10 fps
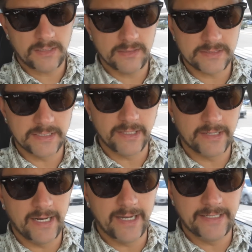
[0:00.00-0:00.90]
it's
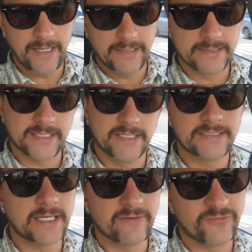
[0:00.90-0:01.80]
another hot day in the sunny
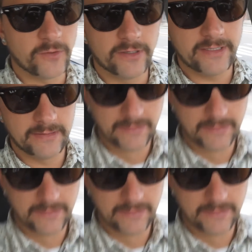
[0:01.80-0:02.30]
state of Florida.